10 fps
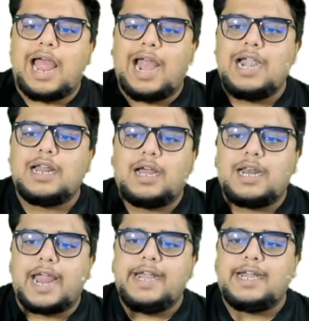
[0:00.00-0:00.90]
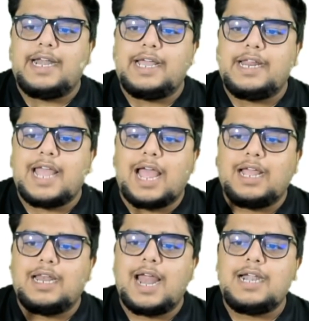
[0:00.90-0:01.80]
and a 90 degree
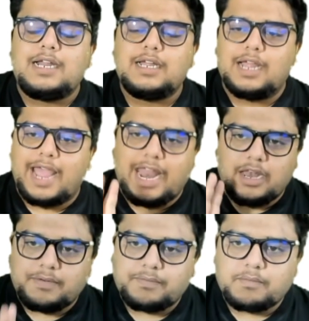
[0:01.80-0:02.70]
angle at L.